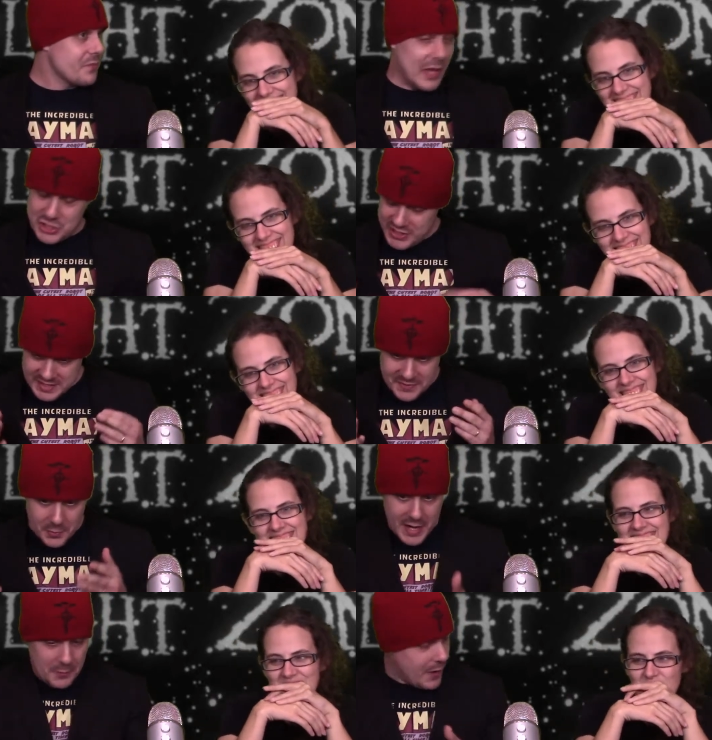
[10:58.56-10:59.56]
Speaker 1: She did it the
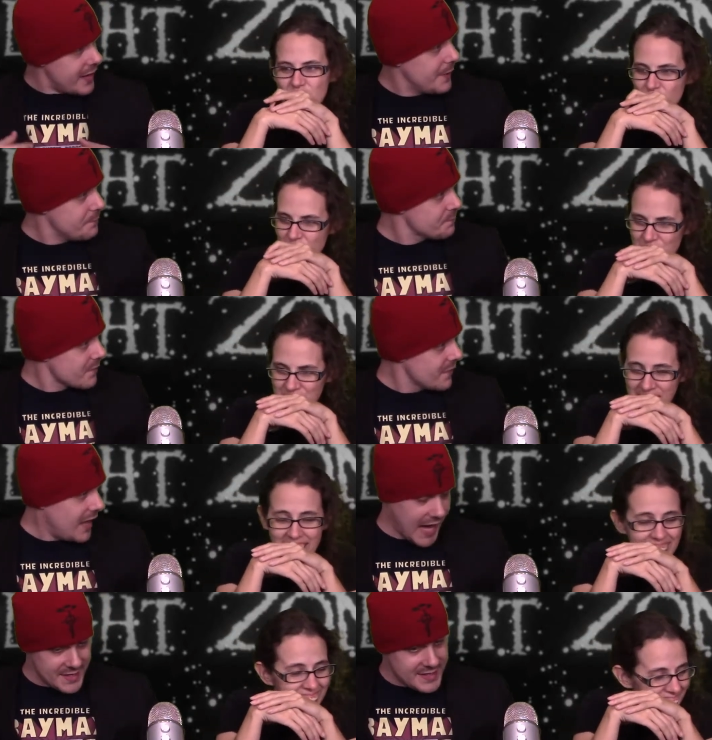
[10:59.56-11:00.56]
right way!
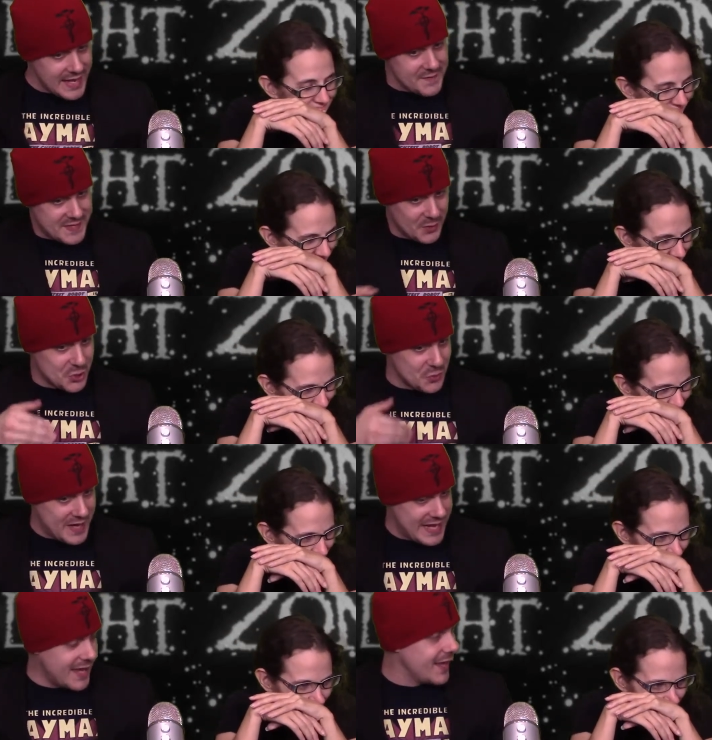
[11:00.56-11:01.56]
In the day of social
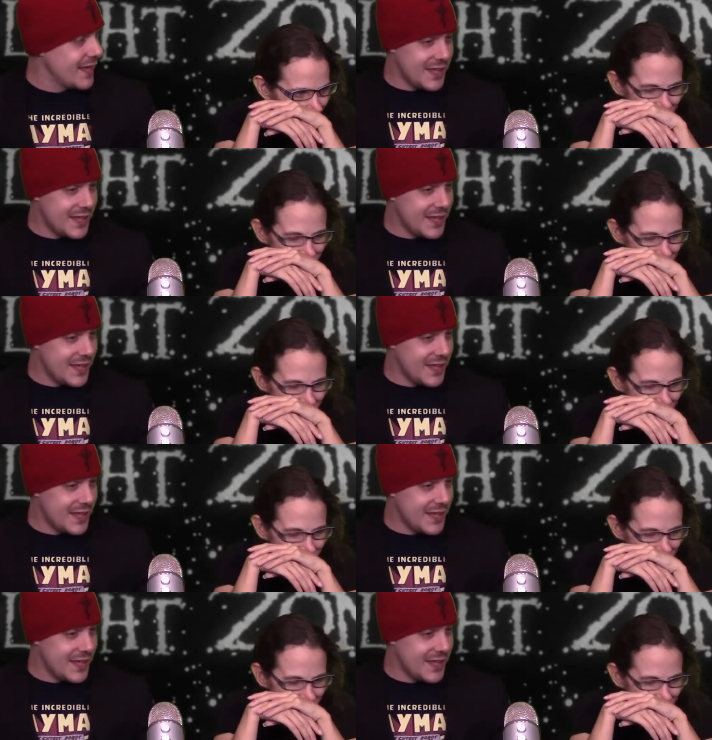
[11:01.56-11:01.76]
media,